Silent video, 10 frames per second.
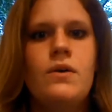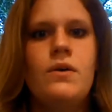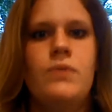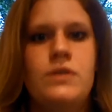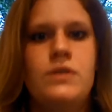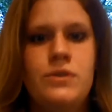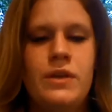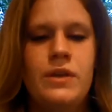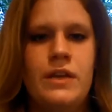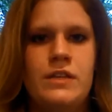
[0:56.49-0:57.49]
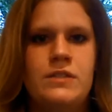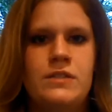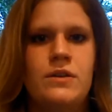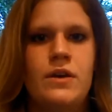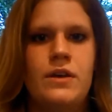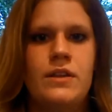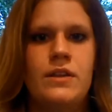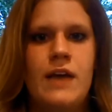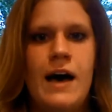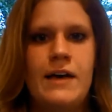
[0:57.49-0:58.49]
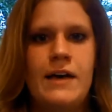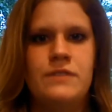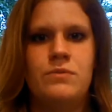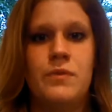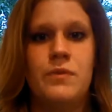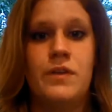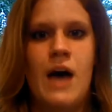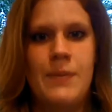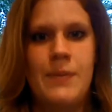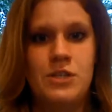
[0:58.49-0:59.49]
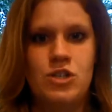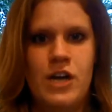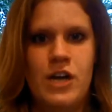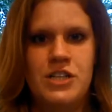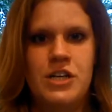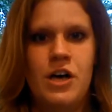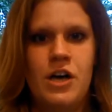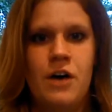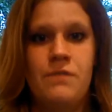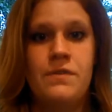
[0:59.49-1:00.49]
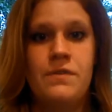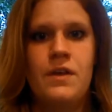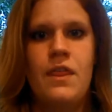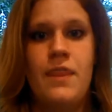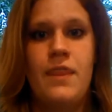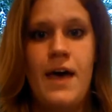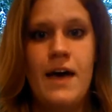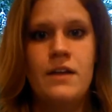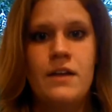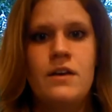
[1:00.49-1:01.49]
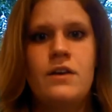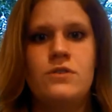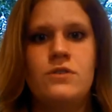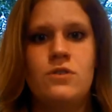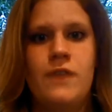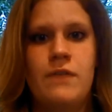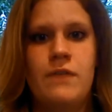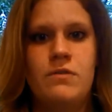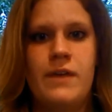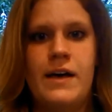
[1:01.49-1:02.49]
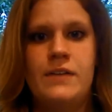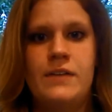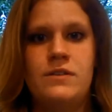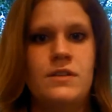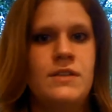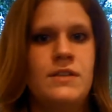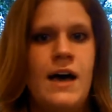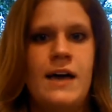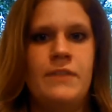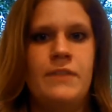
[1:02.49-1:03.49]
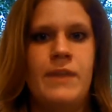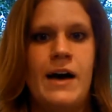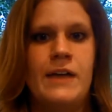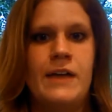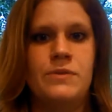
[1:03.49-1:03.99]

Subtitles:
When doing this, the eyes will move in the opposite direction of the head. So if I move my head to the side, my eyes will